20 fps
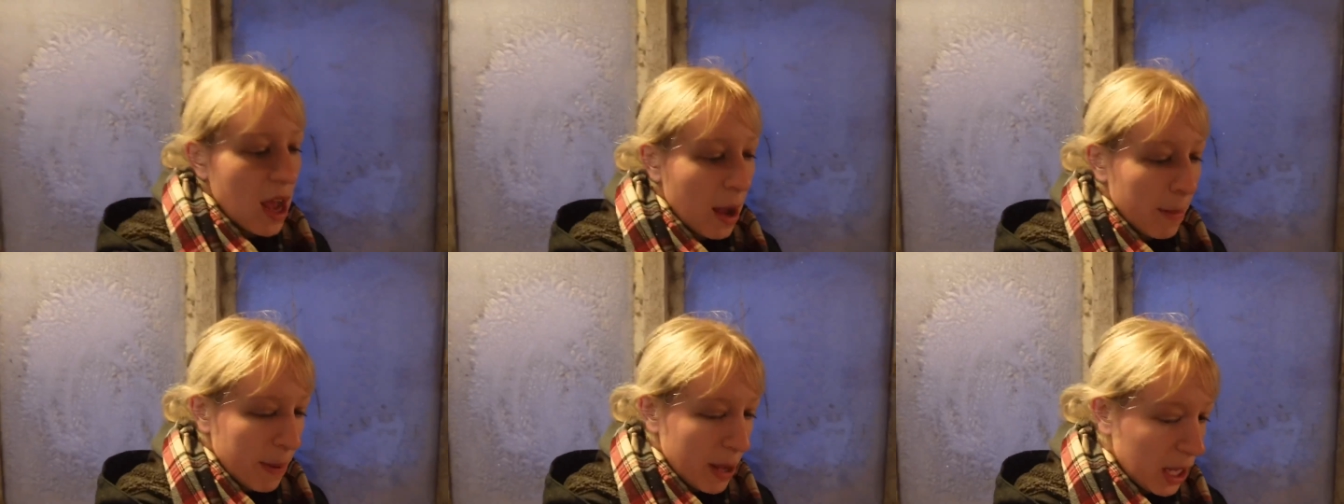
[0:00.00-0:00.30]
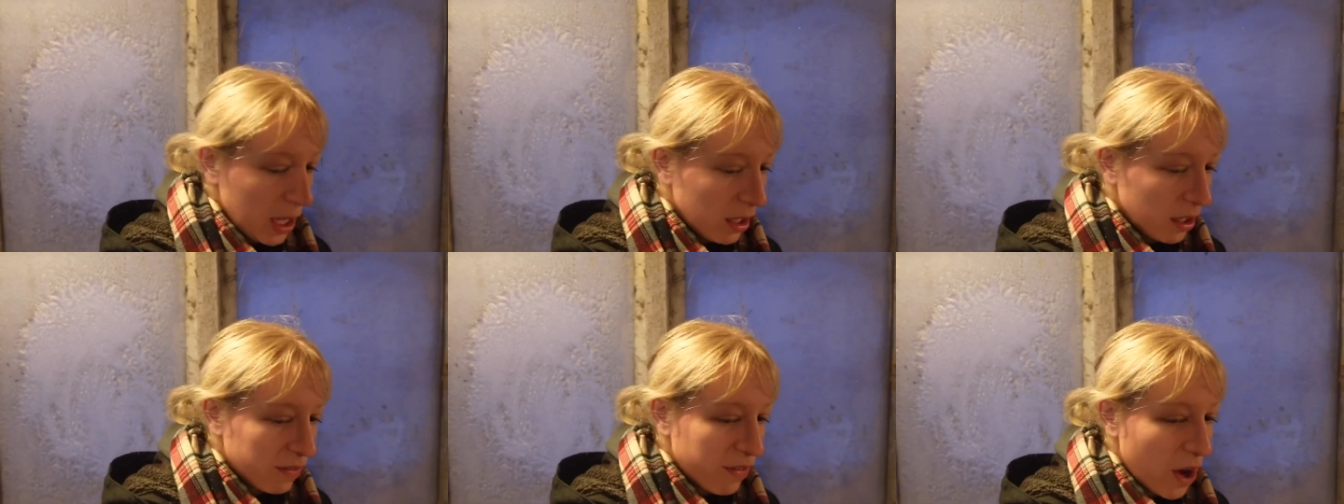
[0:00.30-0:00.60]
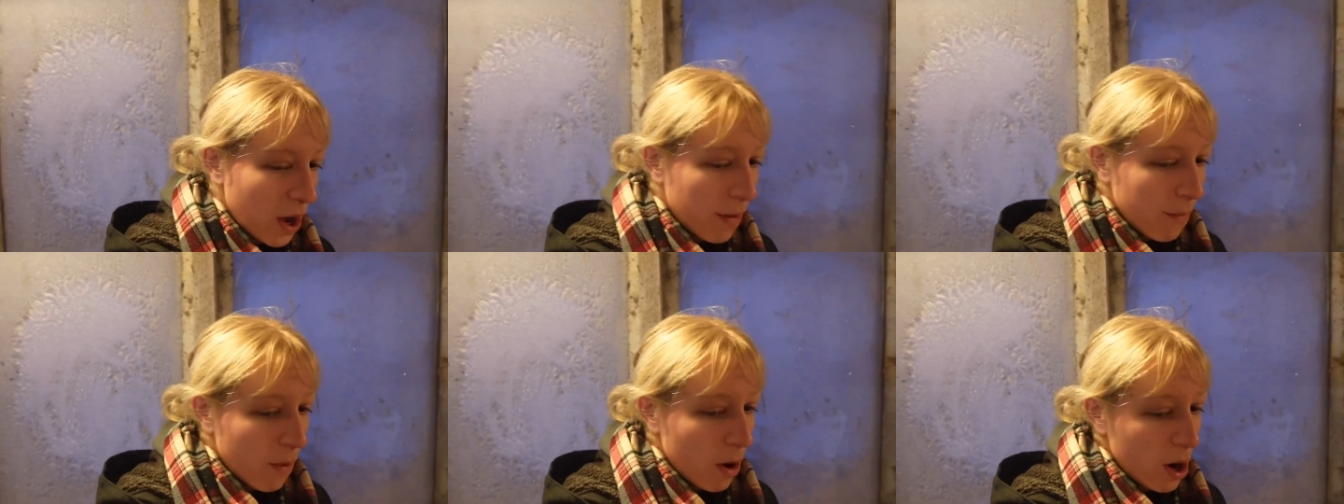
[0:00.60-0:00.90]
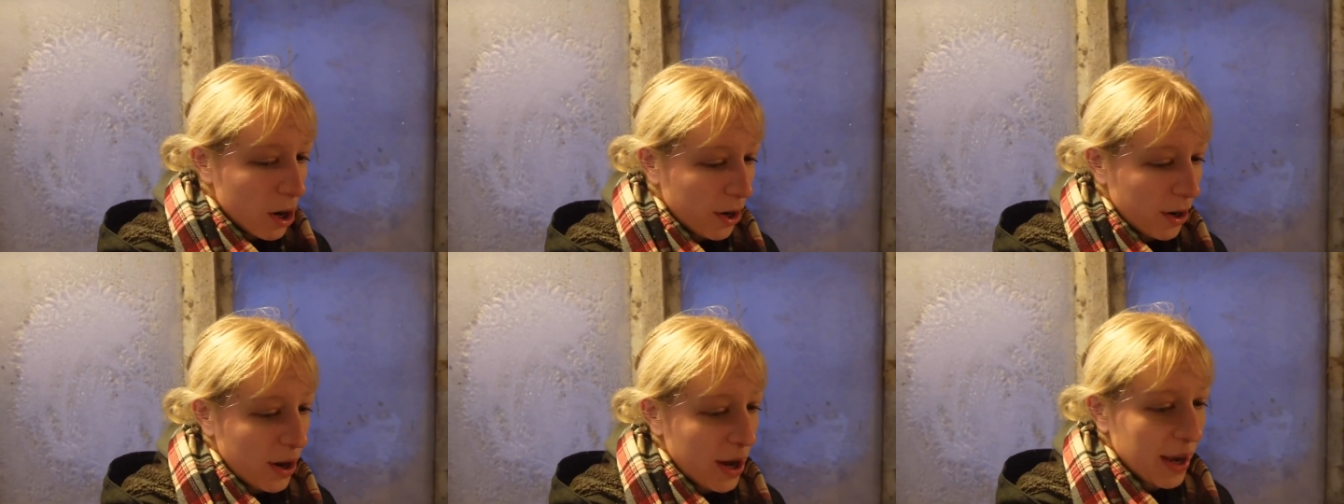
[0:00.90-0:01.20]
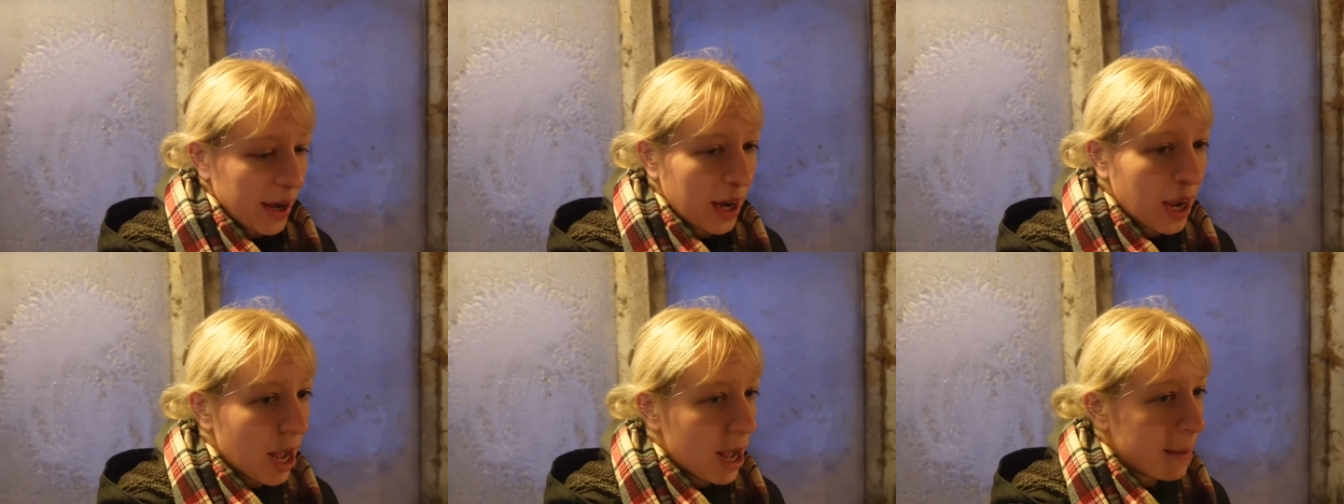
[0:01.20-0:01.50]
a pail of hot water
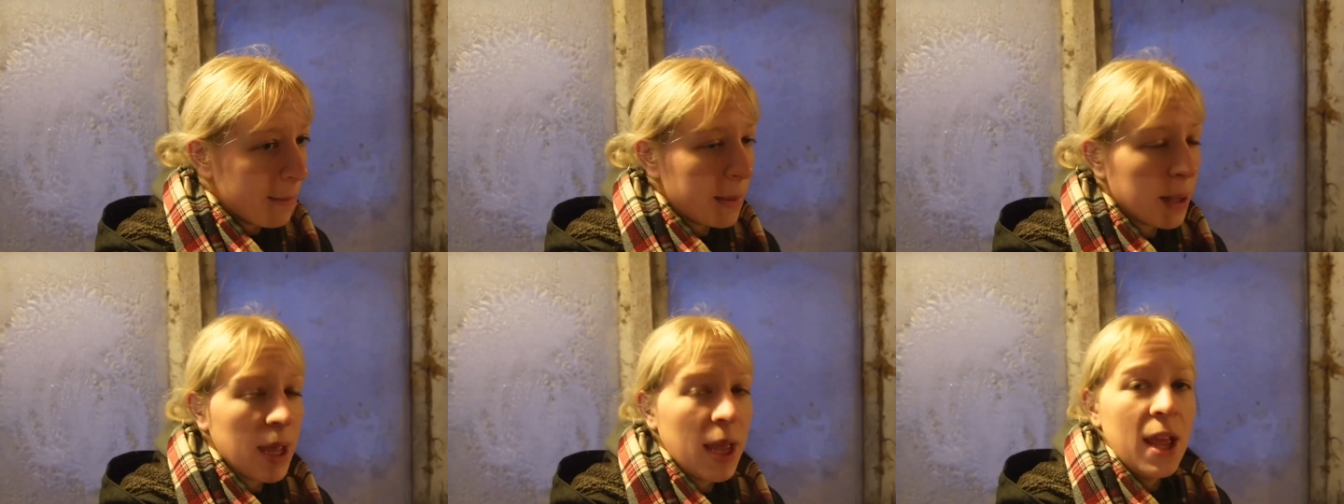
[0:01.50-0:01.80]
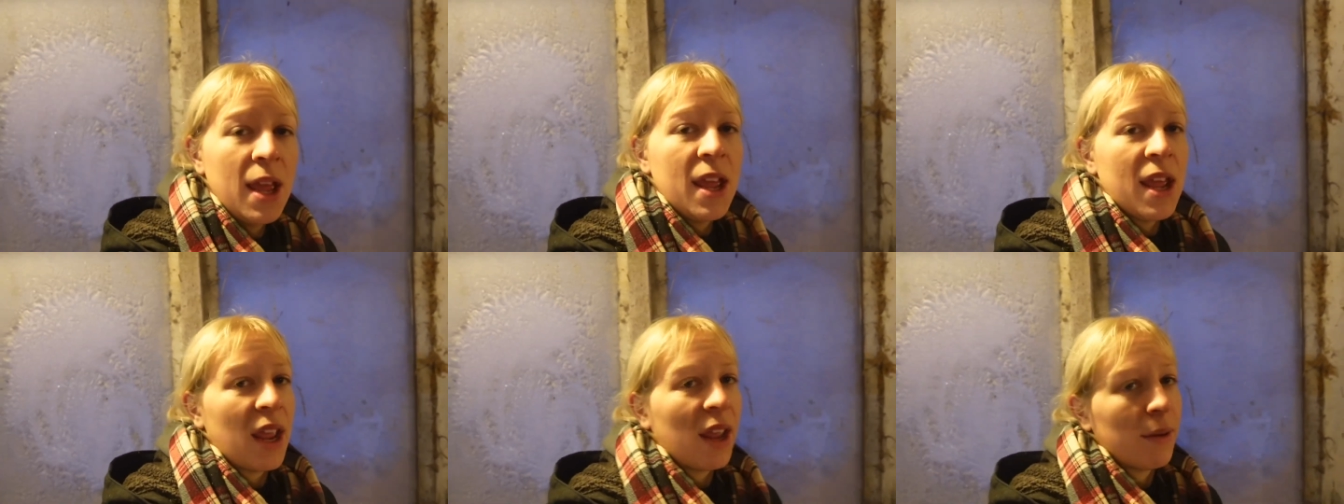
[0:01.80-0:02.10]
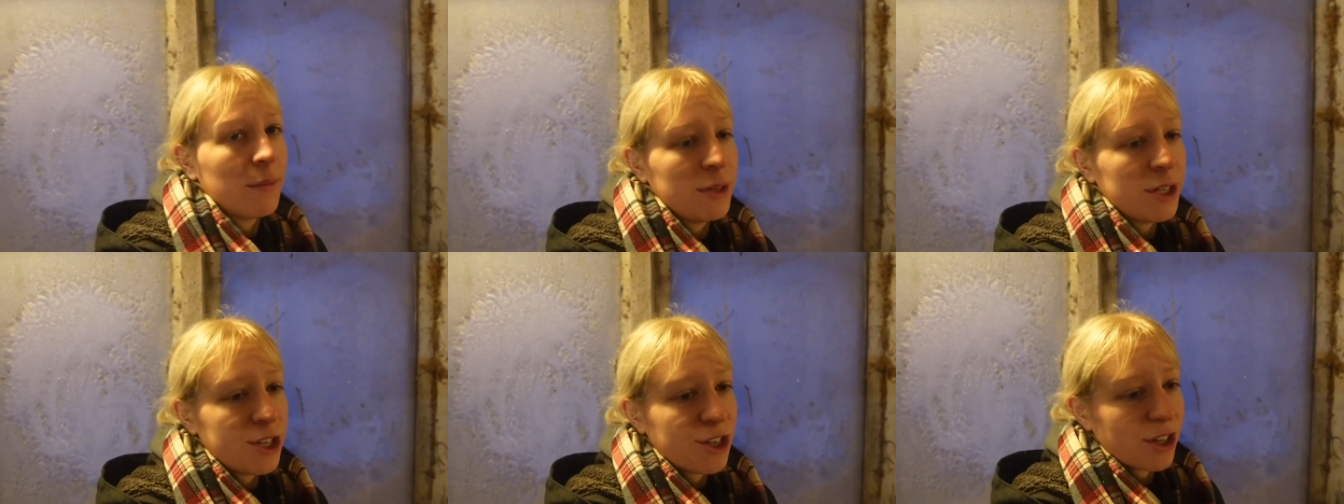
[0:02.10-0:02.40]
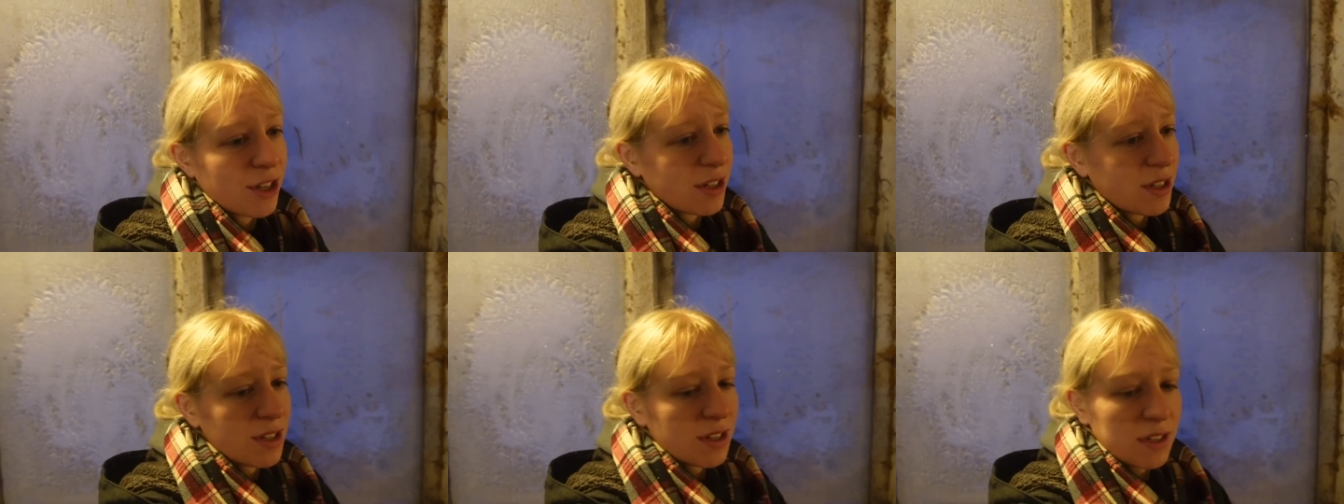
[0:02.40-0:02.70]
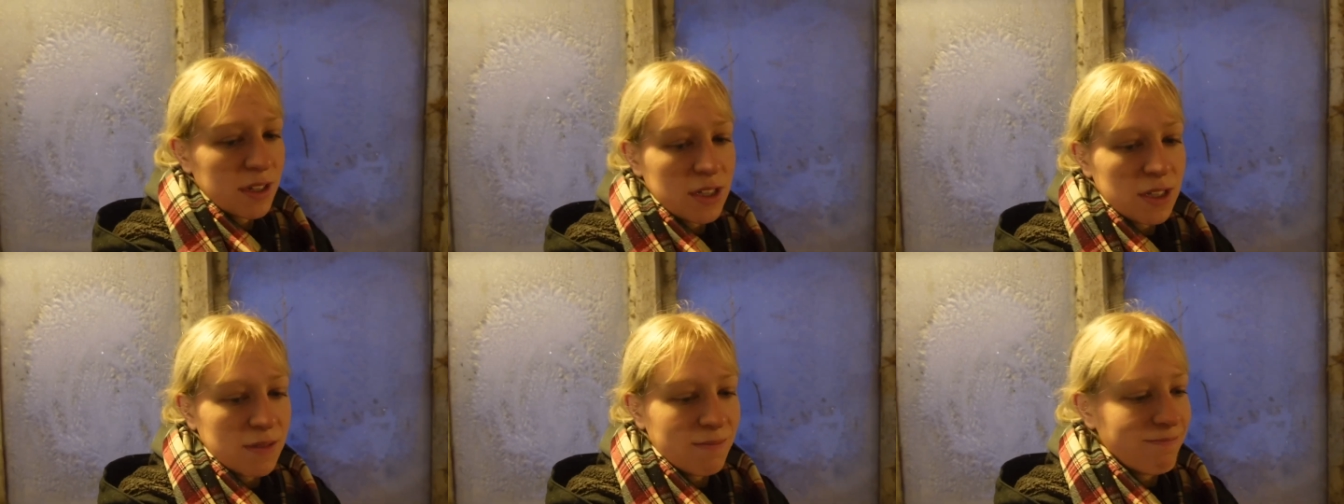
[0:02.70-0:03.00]
and a cup, and we
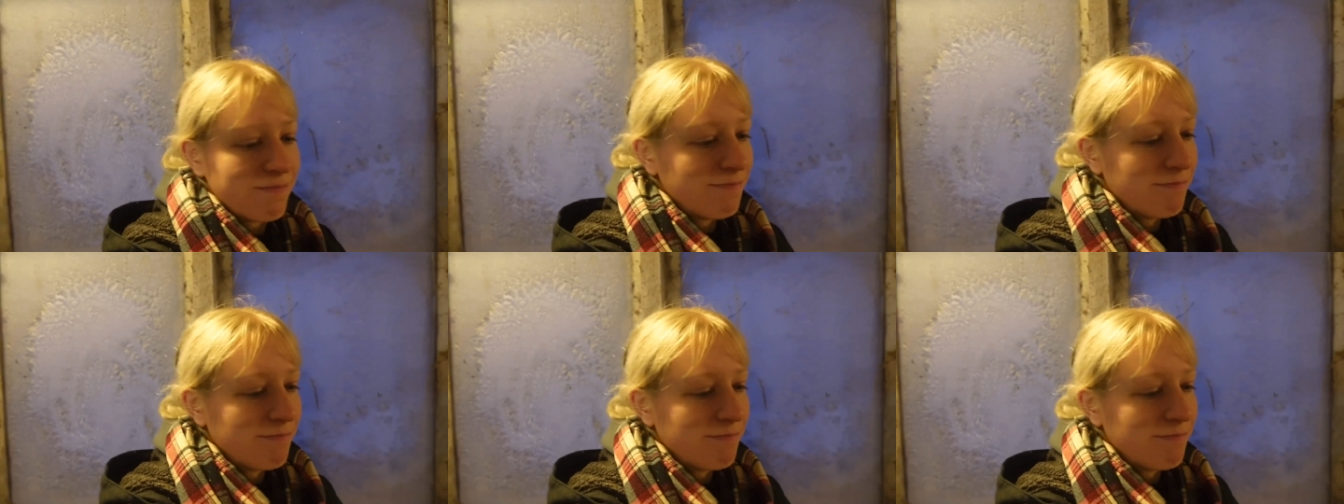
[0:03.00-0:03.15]
just